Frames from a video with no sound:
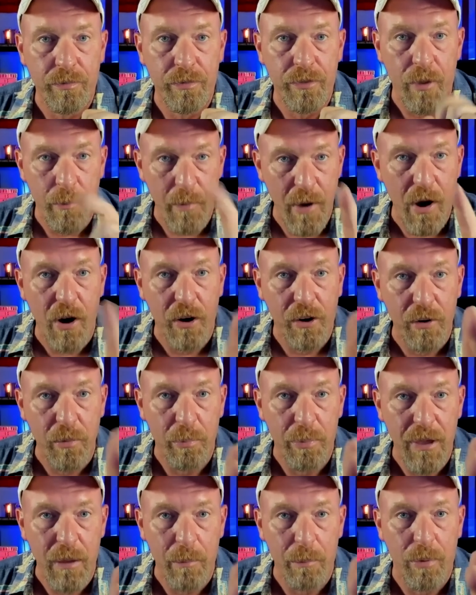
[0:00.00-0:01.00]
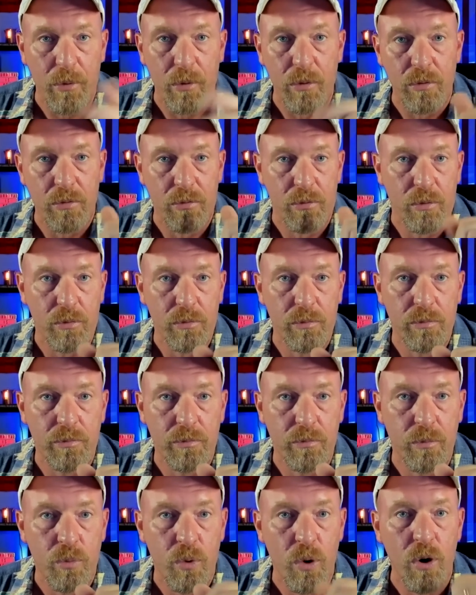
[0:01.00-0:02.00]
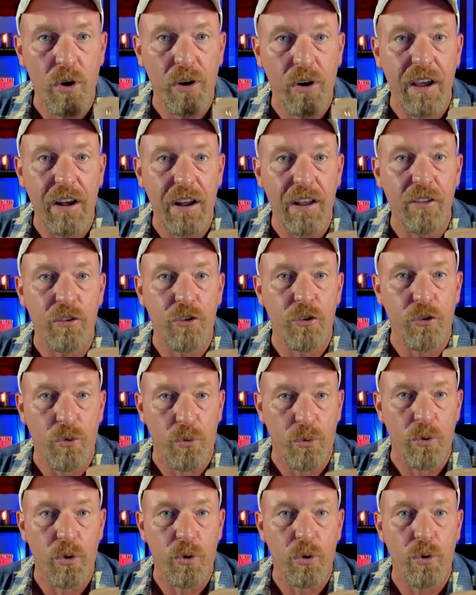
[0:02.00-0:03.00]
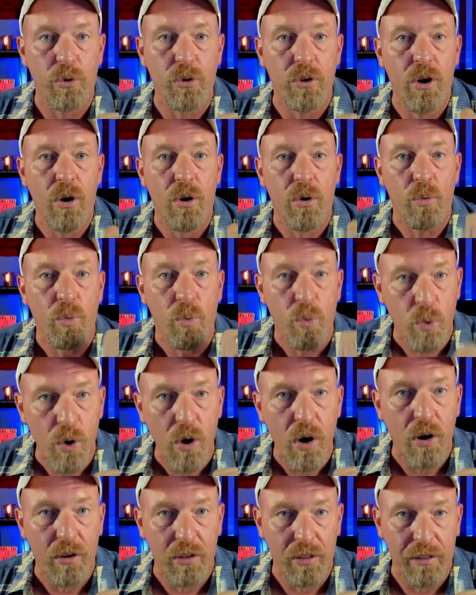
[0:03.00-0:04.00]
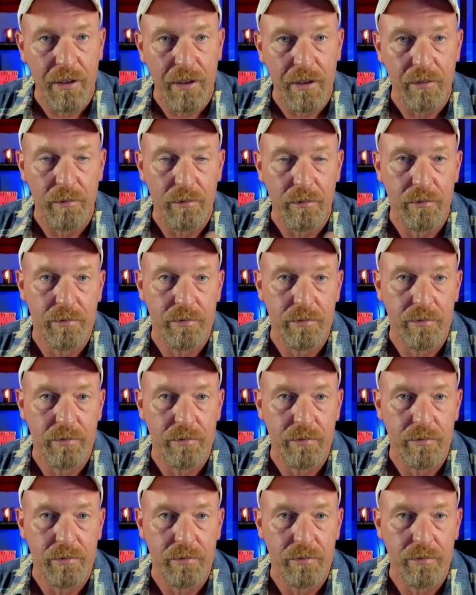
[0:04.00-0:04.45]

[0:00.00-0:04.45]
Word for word: The American people, we're getting screwed royally.